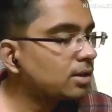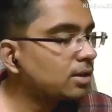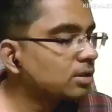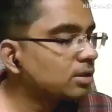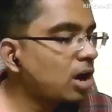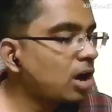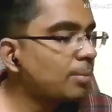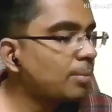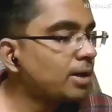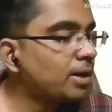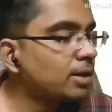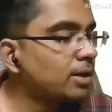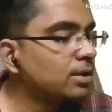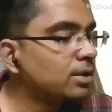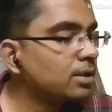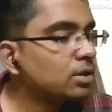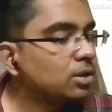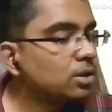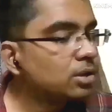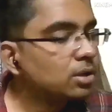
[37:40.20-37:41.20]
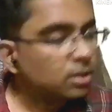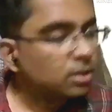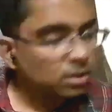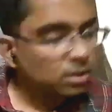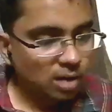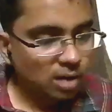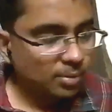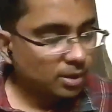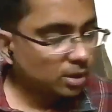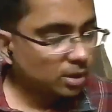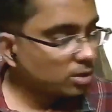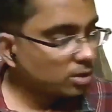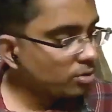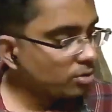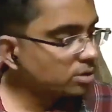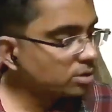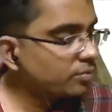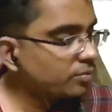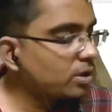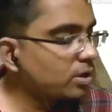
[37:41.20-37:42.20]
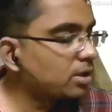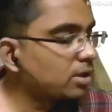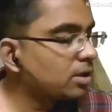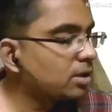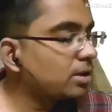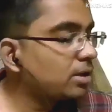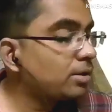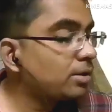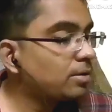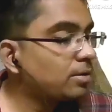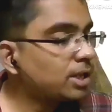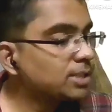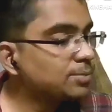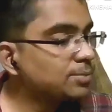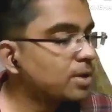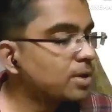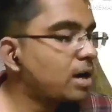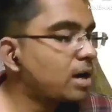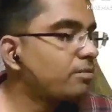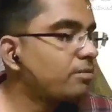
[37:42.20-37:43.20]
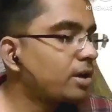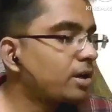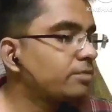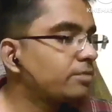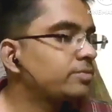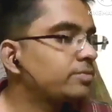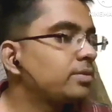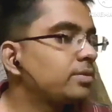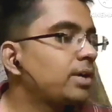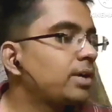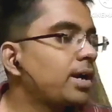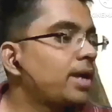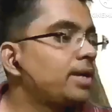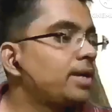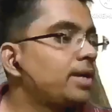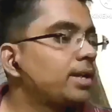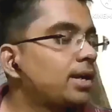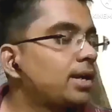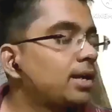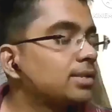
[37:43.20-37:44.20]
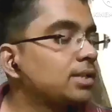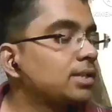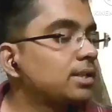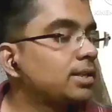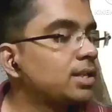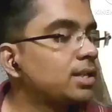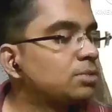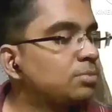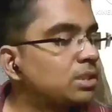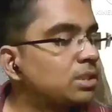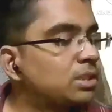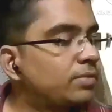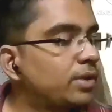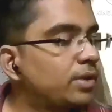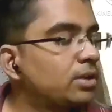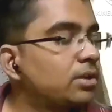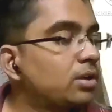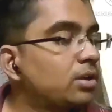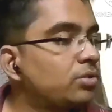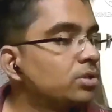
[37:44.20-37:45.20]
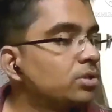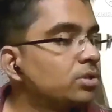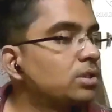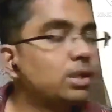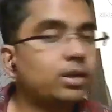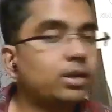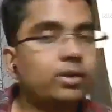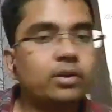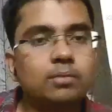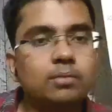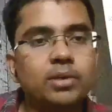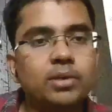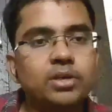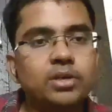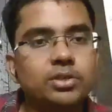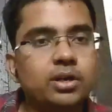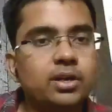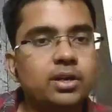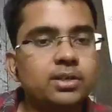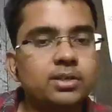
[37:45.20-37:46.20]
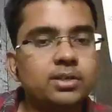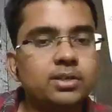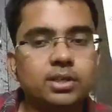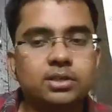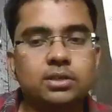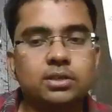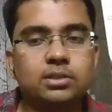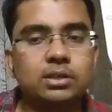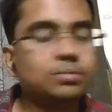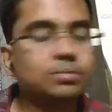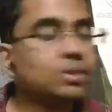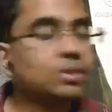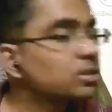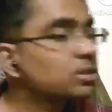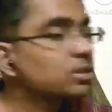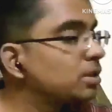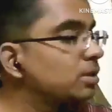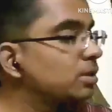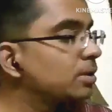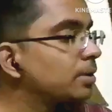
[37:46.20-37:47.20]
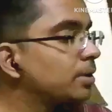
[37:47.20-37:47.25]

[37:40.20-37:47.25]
common grounds for husband and wife, and there are certain specific grounds that are mentioned in subsection